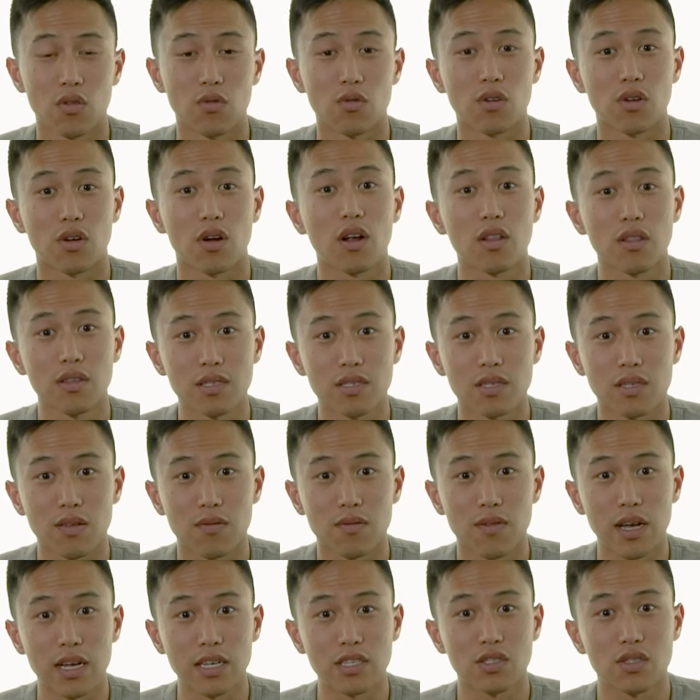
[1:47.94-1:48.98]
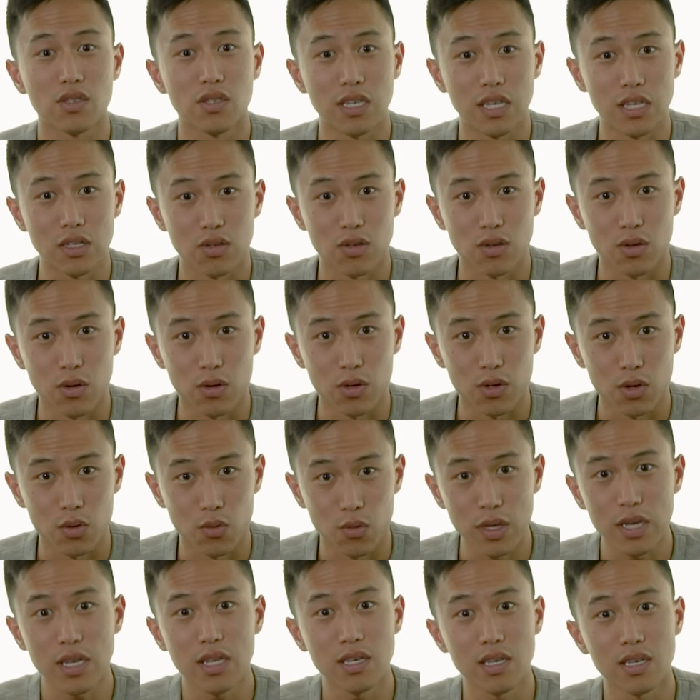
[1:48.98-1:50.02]
Regardless of the fact, you need to know your
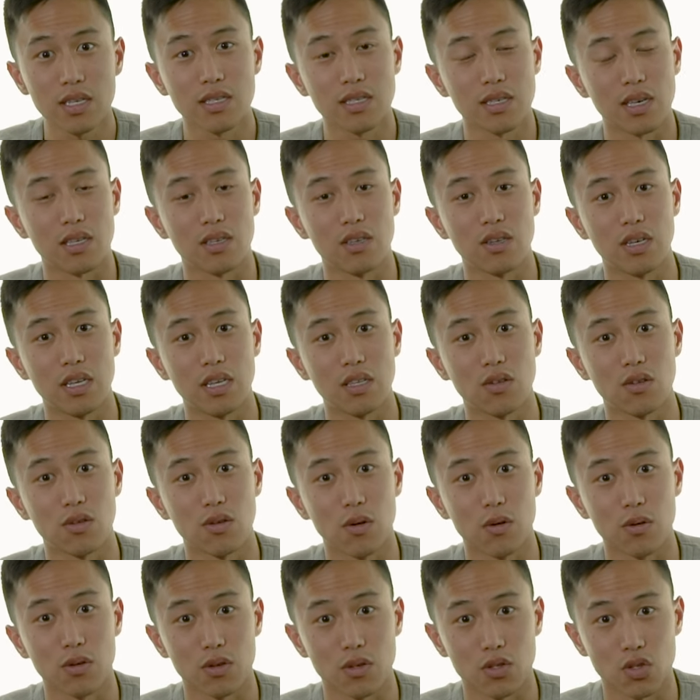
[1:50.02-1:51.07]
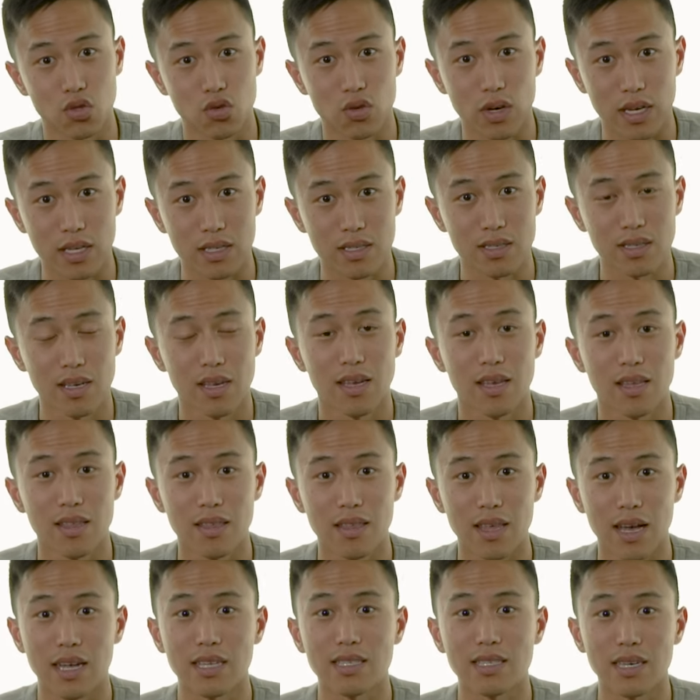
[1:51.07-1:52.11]
weakness and you need to know your strengths.
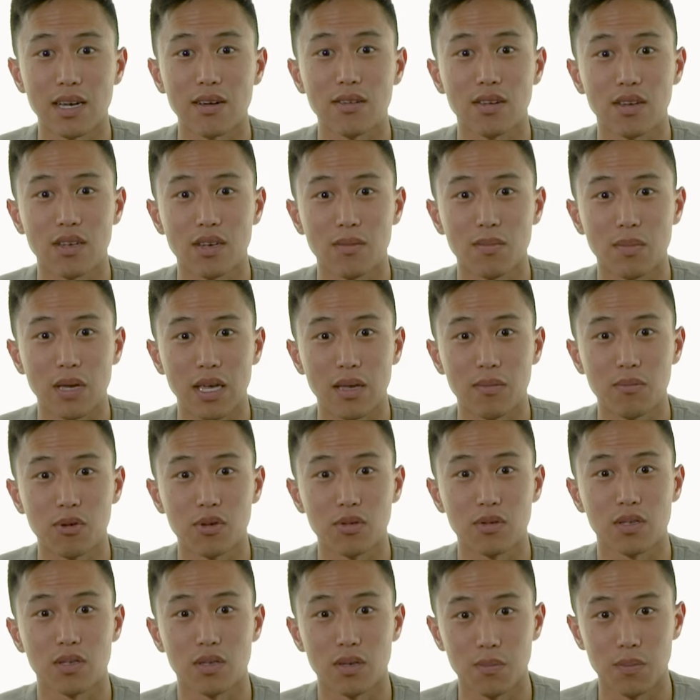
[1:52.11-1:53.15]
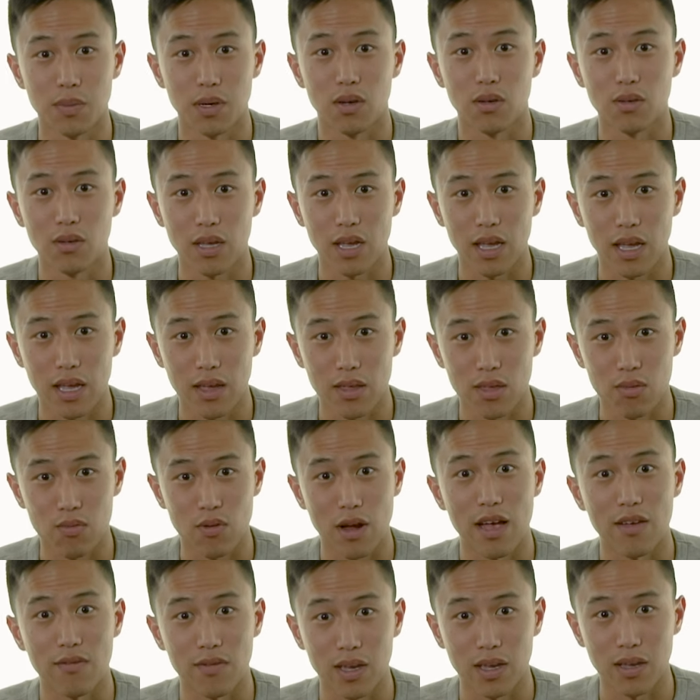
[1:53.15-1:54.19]
That's how you're gonna be able to build a
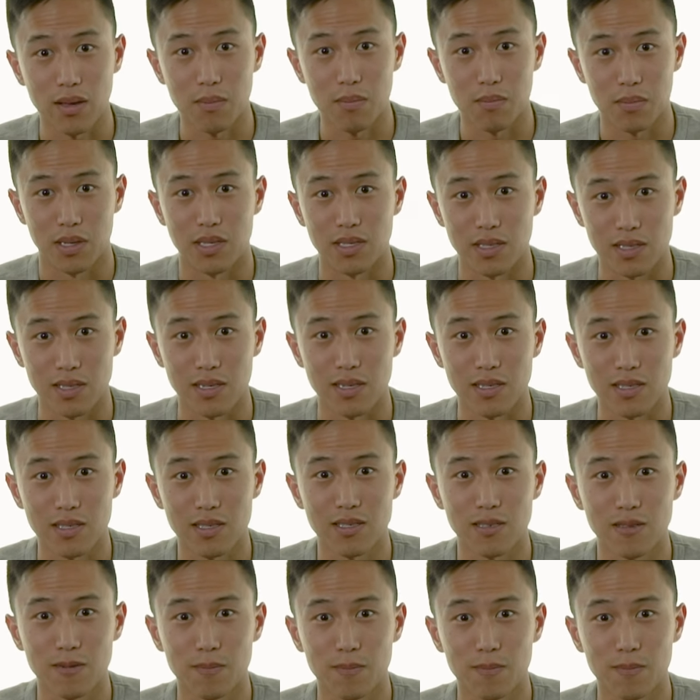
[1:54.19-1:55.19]
thriving business.